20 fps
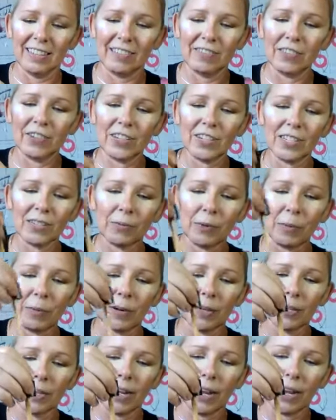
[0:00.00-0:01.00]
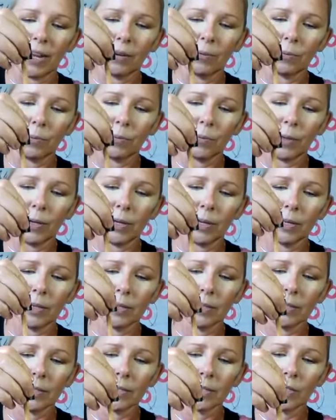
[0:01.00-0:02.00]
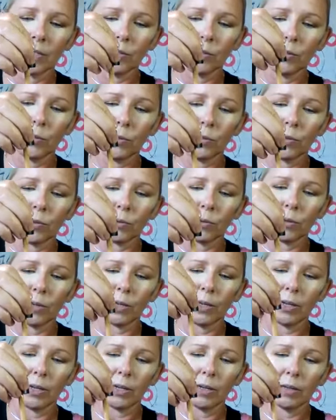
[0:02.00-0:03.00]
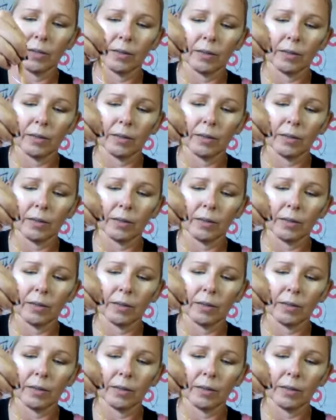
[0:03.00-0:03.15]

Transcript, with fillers: First, we want to add one, two, three.